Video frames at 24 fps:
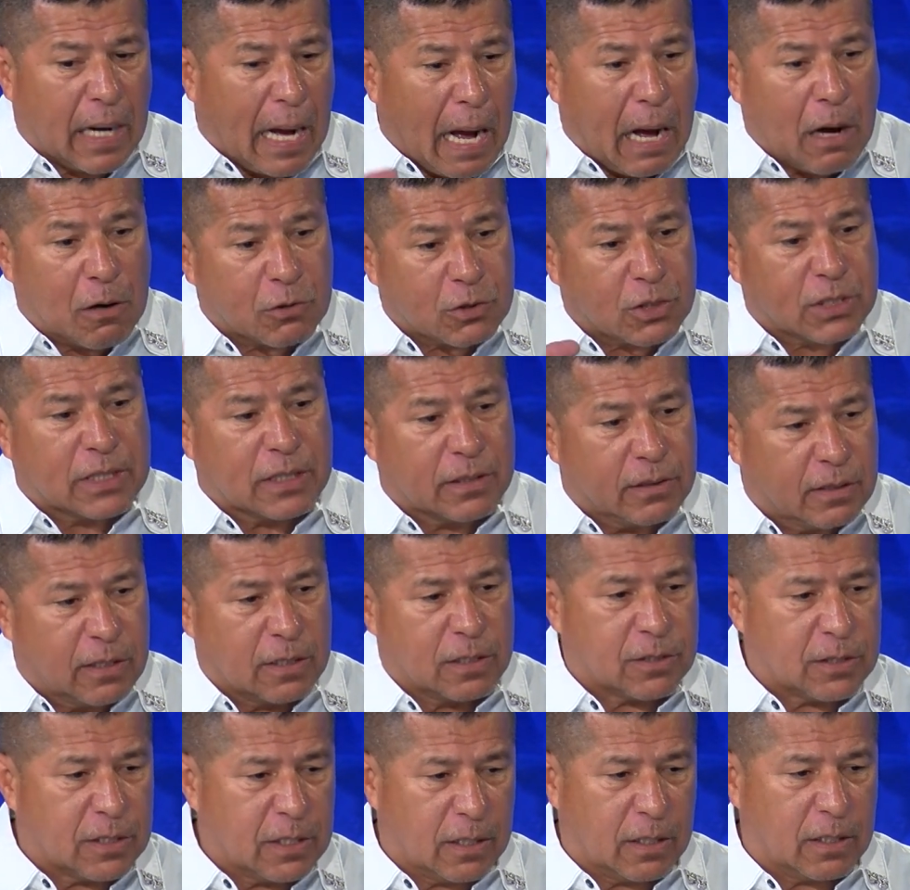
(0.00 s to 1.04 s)
causing
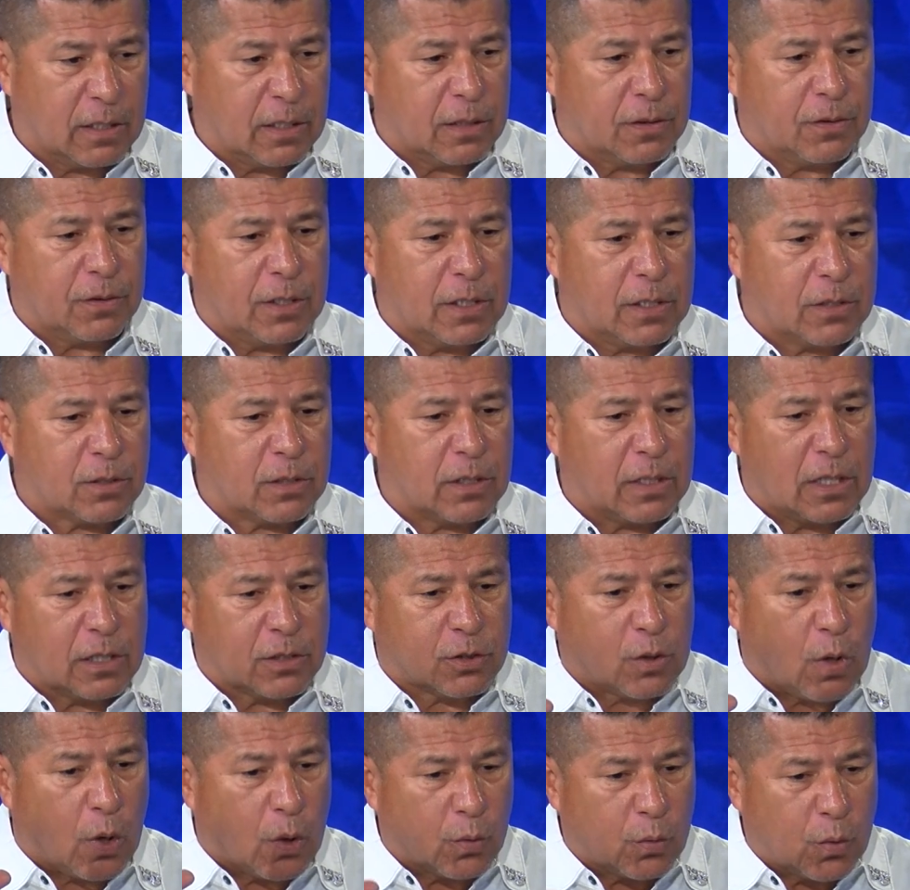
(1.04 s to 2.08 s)
this thing here this
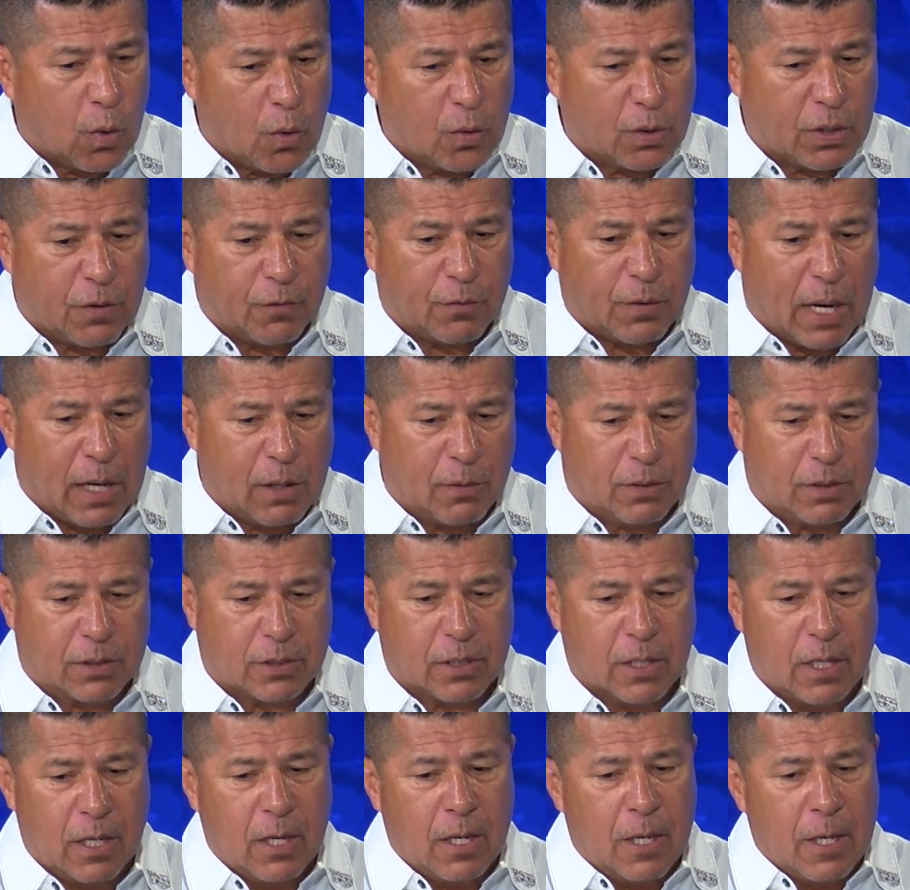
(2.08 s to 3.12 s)
this
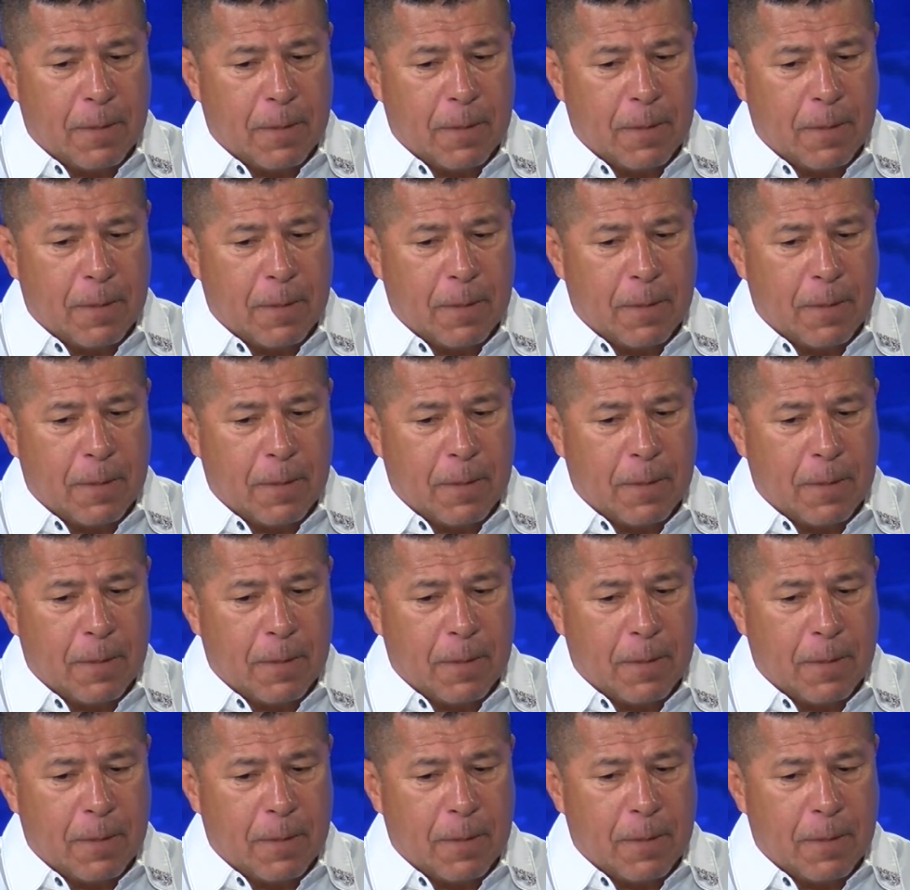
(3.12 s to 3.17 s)
coronavirus